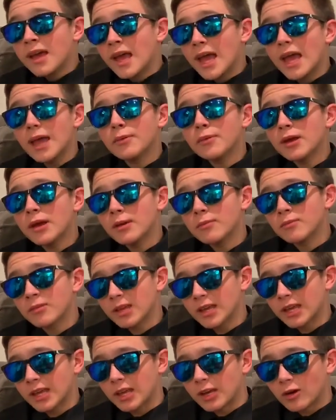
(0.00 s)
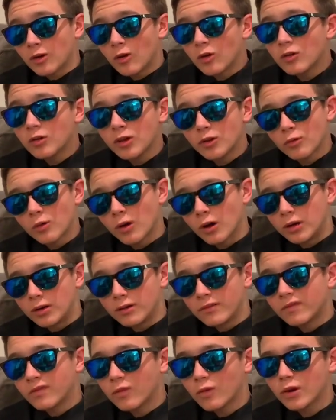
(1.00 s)
Abraham Lincoln only won
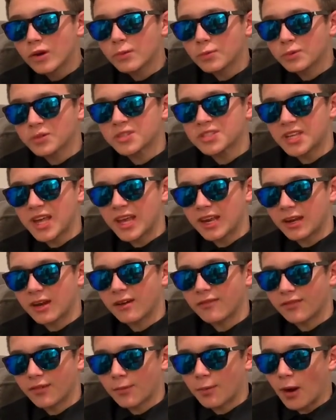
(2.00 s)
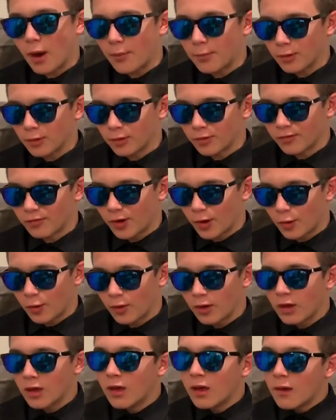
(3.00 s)
40% of the popular vote,
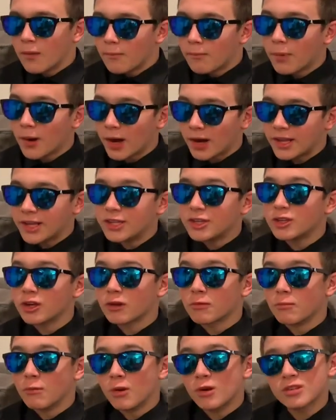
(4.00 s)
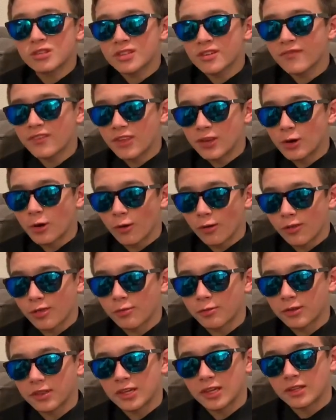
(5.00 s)
but he took most of the North
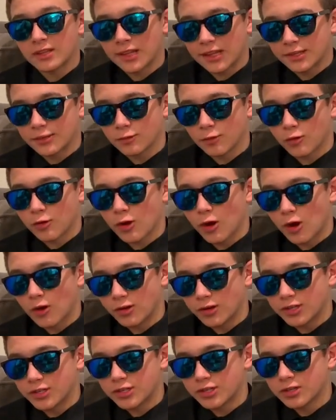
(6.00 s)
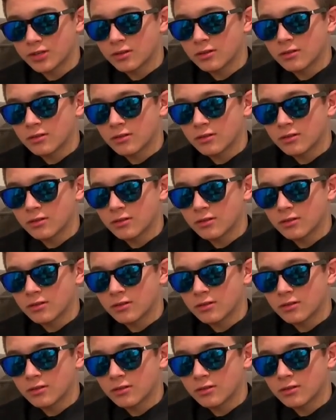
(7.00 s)
with the Electoral College.